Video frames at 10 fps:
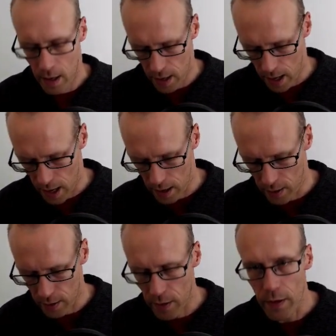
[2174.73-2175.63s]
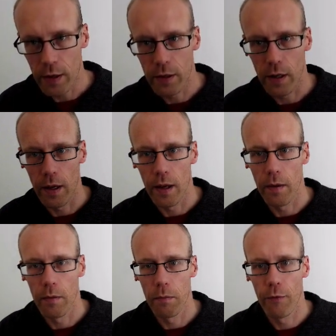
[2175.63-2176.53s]
And this
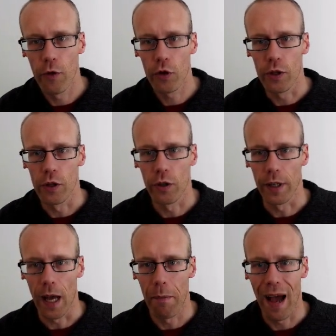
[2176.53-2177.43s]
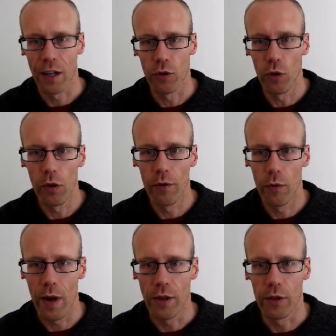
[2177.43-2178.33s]
function is going to get past all of the
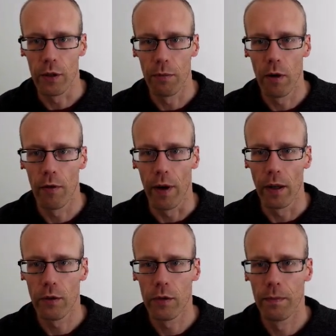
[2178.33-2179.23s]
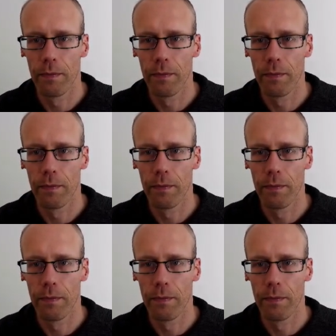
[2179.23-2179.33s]
registered profiles.